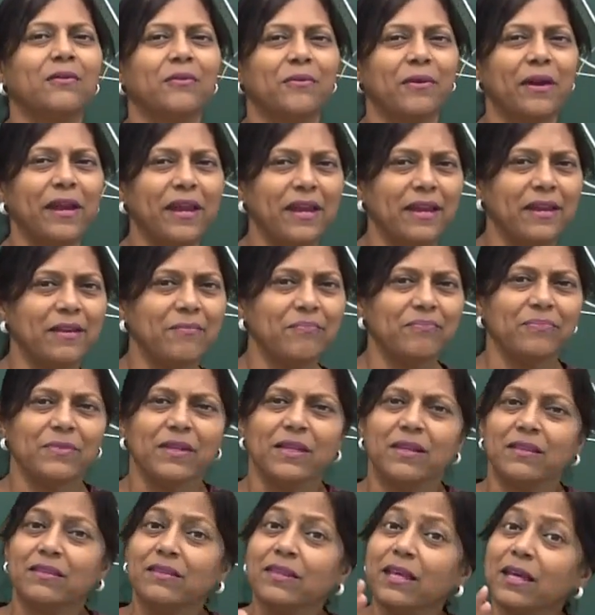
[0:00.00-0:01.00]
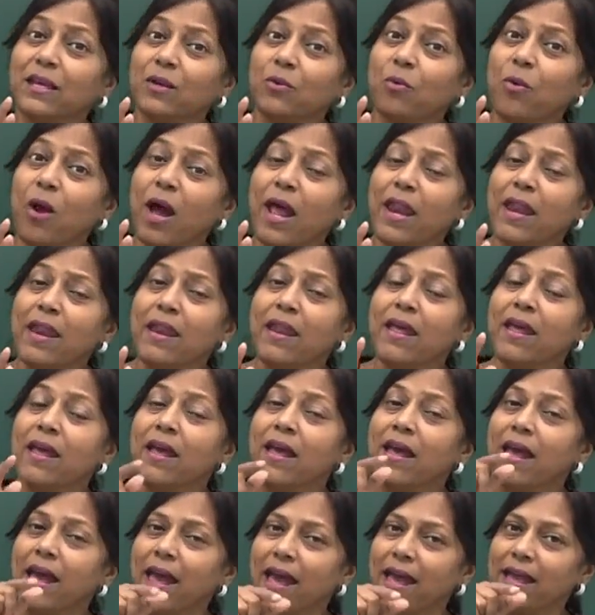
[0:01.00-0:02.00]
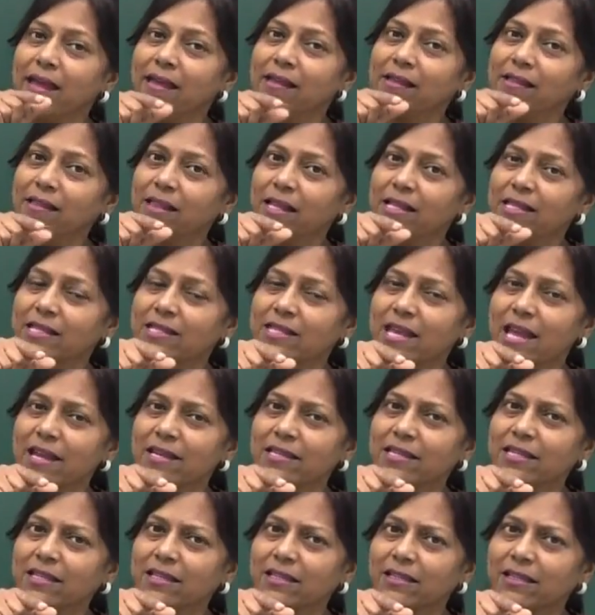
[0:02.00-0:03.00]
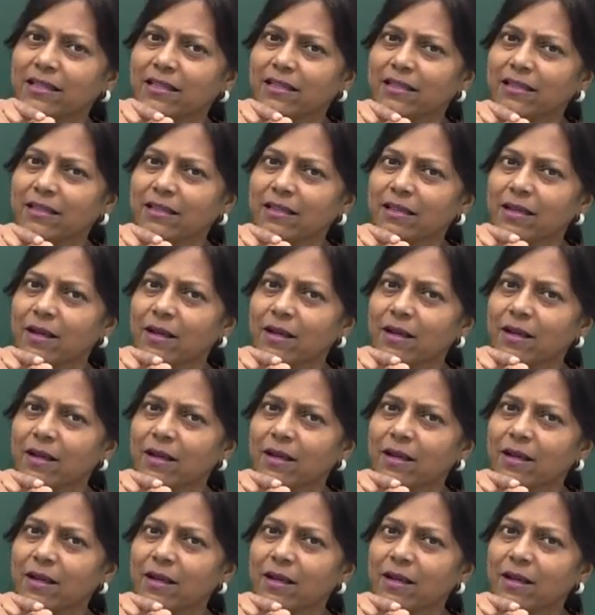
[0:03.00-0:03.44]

Great. Third one, angle at center.